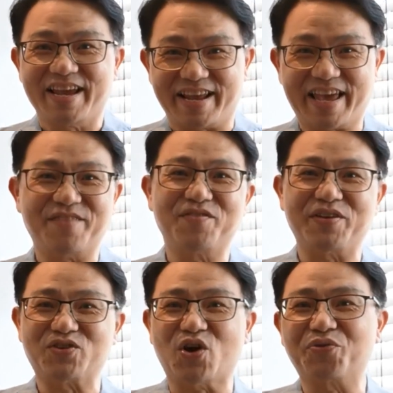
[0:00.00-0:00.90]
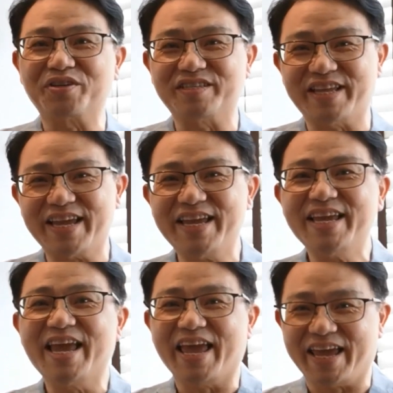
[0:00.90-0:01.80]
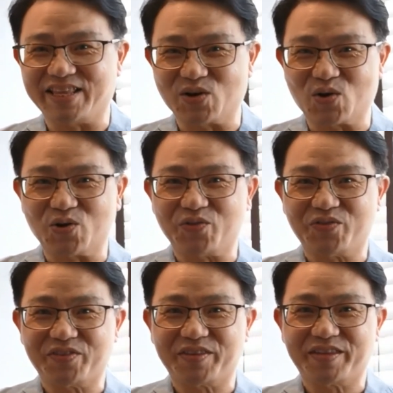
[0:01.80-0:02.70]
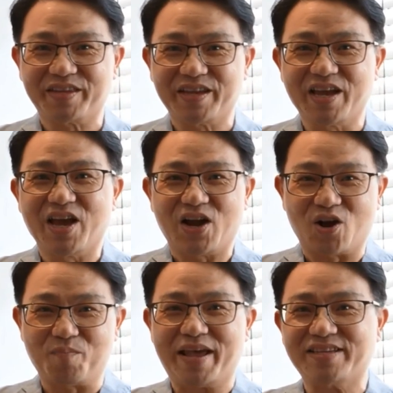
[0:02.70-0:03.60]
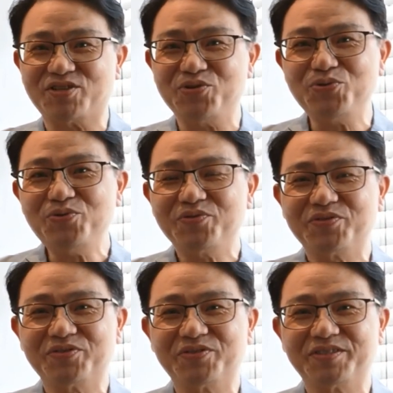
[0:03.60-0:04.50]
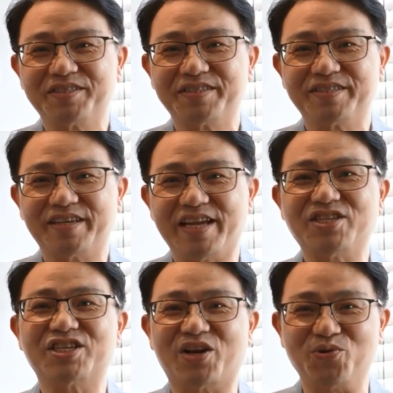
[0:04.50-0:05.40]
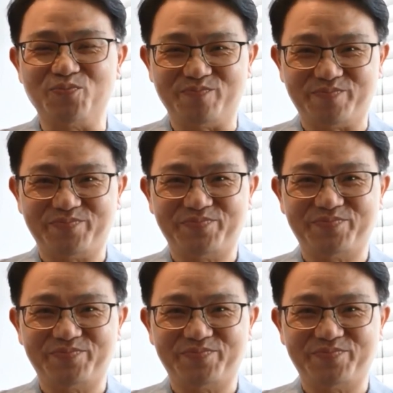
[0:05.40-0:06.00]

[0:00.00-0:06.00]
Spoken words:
And have a victorious day in the Lord. God bless you and Shalom.